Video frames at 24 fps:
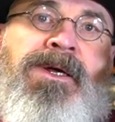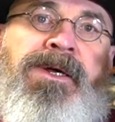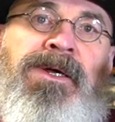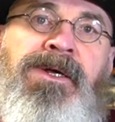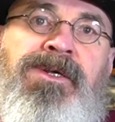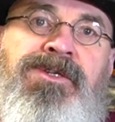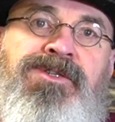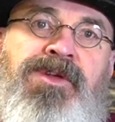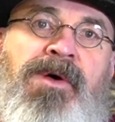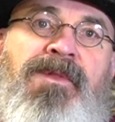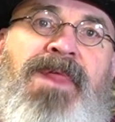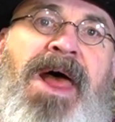
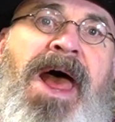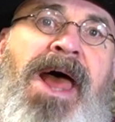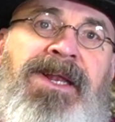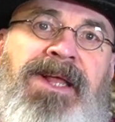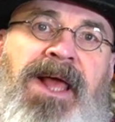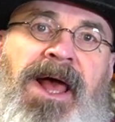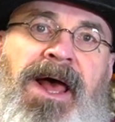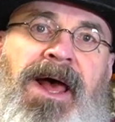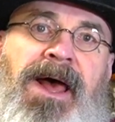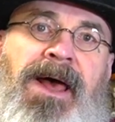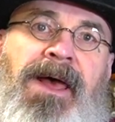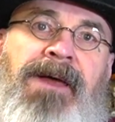So that
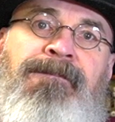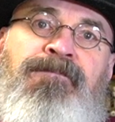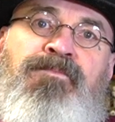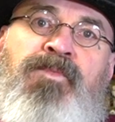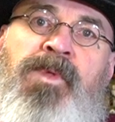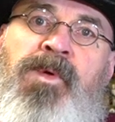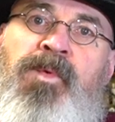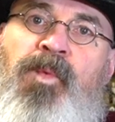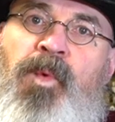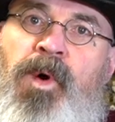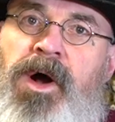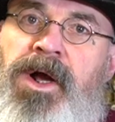guy
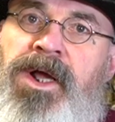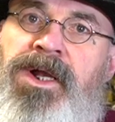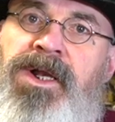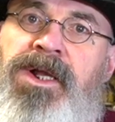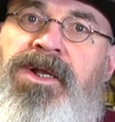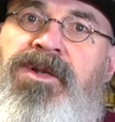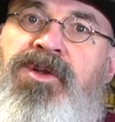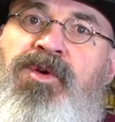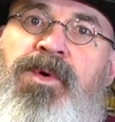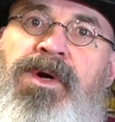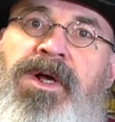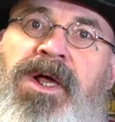walking
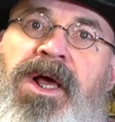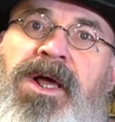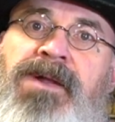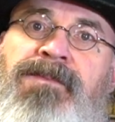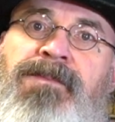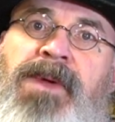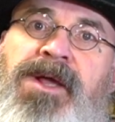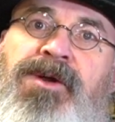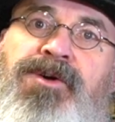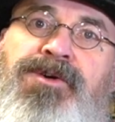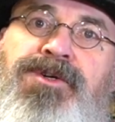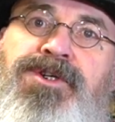into a gun
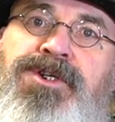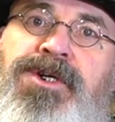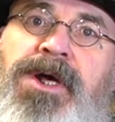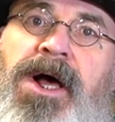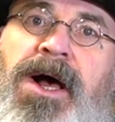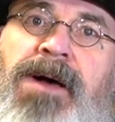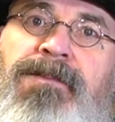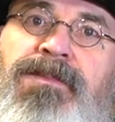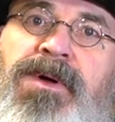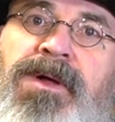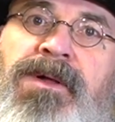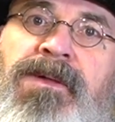maker's
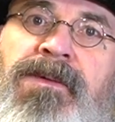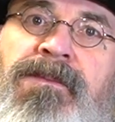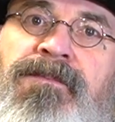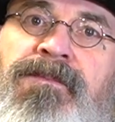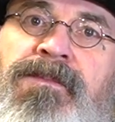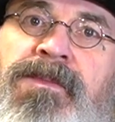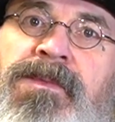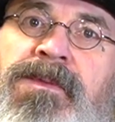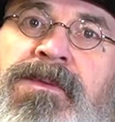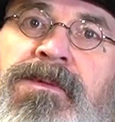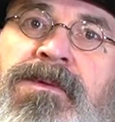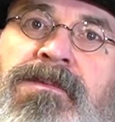shop
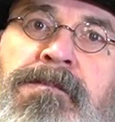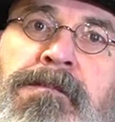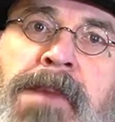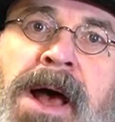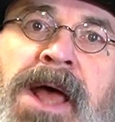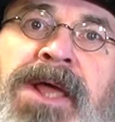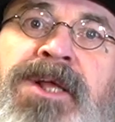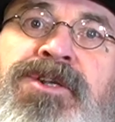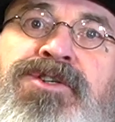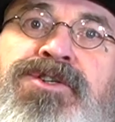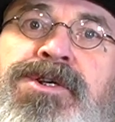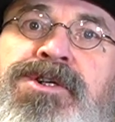
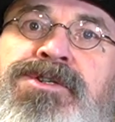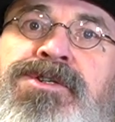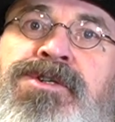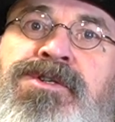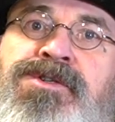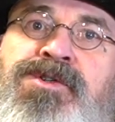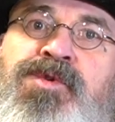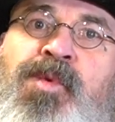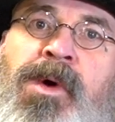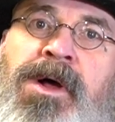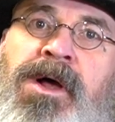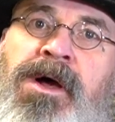might just
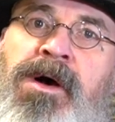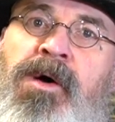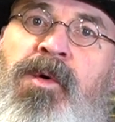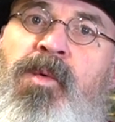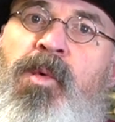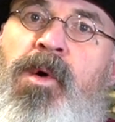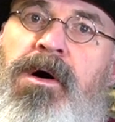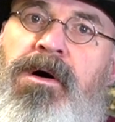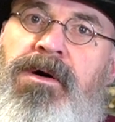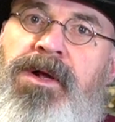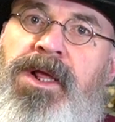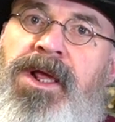as well
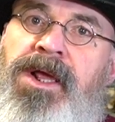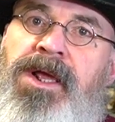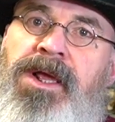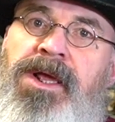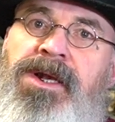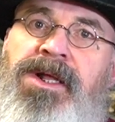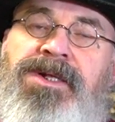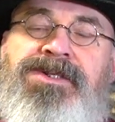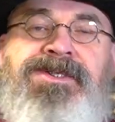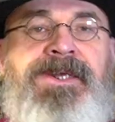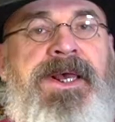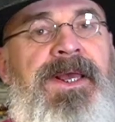walk in
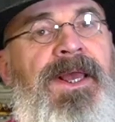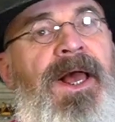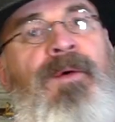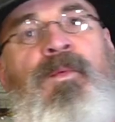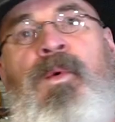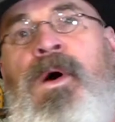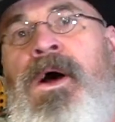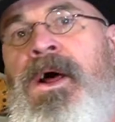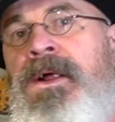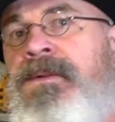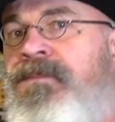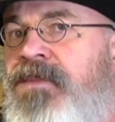and say, I
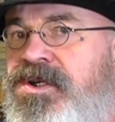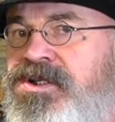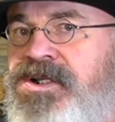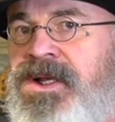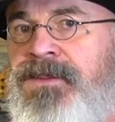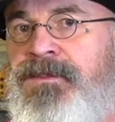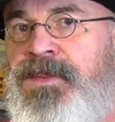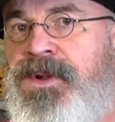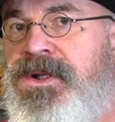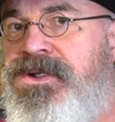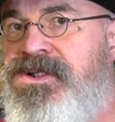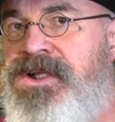want the
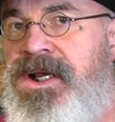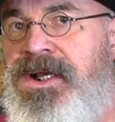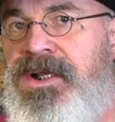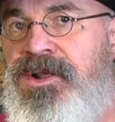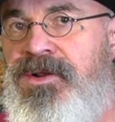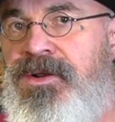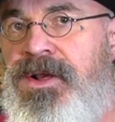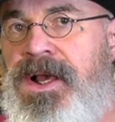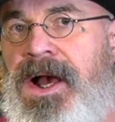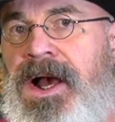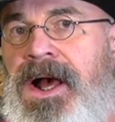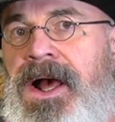simplest thing
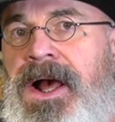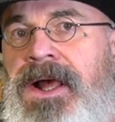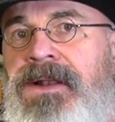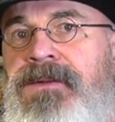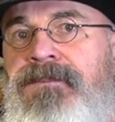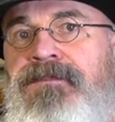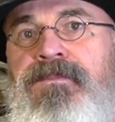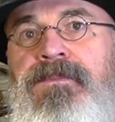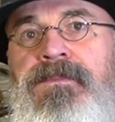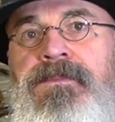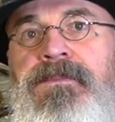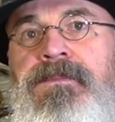you got.
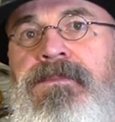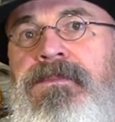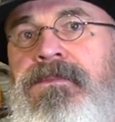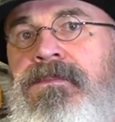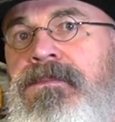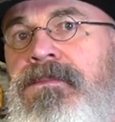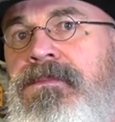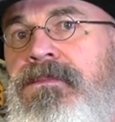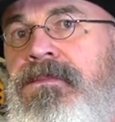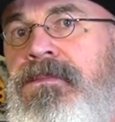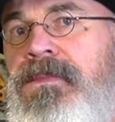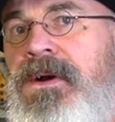
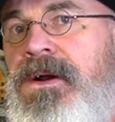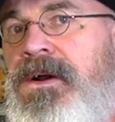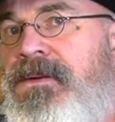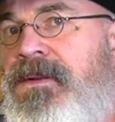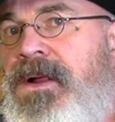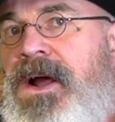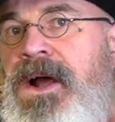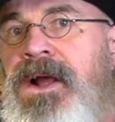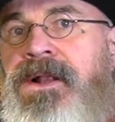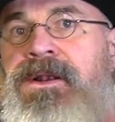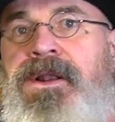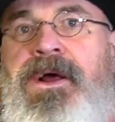
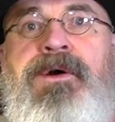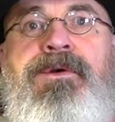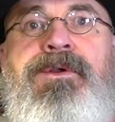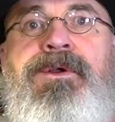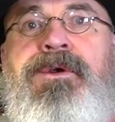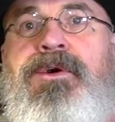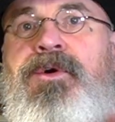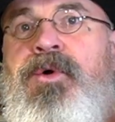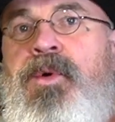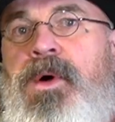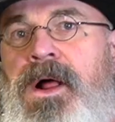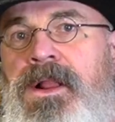I know your
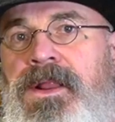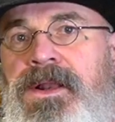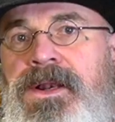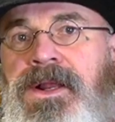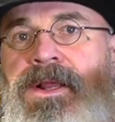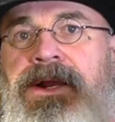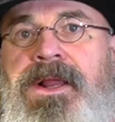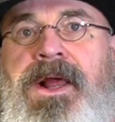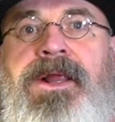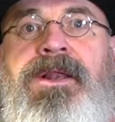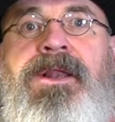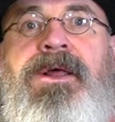
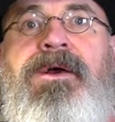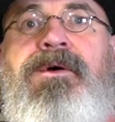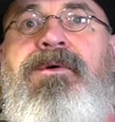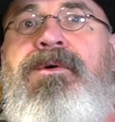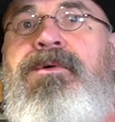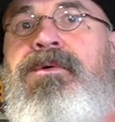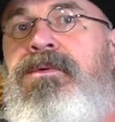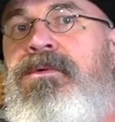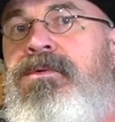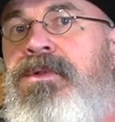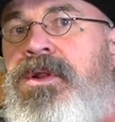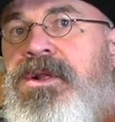quality. I
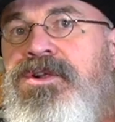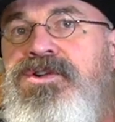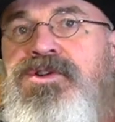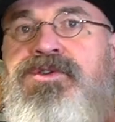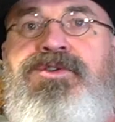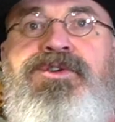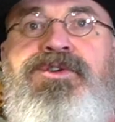know that you